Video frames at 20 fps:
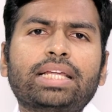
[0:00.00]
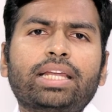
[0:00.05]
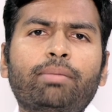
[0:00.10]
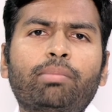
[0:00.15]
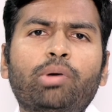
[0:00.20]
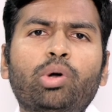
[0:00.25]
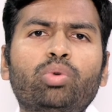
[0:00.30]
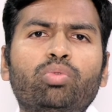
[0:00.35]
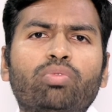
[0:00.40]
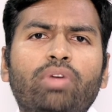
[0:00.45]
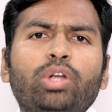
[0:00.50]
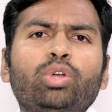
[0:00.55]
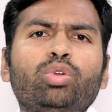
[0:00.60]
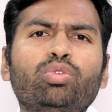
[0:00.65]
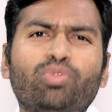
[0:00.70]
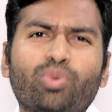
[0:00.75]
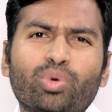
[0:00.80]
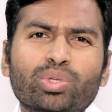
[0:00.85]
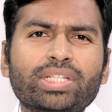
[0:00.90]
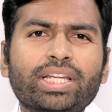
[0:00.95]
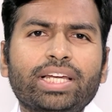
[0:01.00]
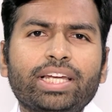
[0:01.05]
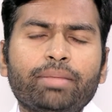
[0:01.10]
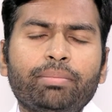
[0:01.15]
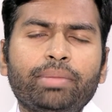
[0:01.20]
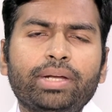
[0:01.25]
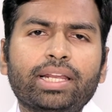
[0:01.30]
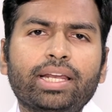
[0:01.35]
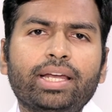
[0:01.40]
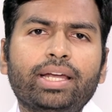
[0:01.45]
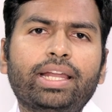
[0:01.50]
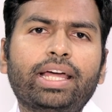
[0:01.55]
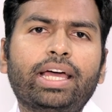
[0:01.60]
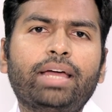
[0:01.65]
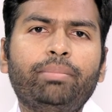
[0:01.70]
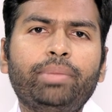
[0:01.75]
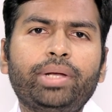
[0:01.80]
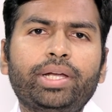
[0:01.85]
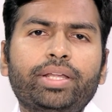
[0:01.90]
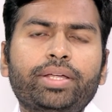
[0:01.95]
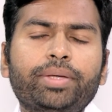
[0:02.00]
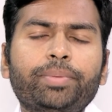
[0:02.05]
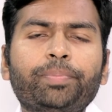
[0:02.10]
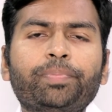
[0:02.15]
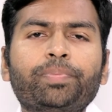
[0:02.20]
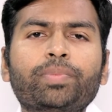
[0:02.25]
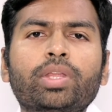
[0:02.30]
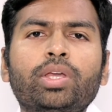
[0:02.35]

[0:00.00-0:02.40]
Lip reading: and about 1 to 4 cm in diameter.